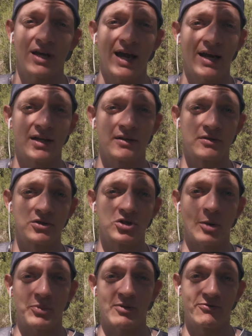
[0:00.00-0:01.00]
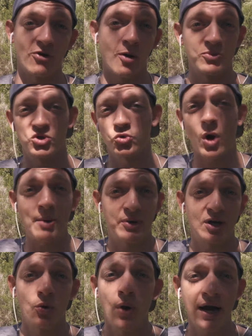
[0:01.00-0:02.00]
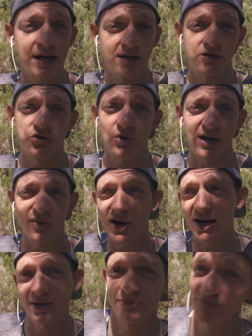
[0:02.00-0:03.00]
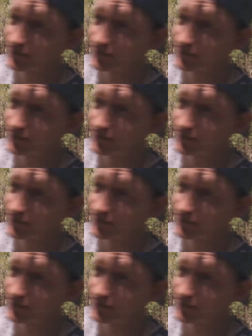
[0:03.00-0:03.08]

and stop them from swiping away straight away.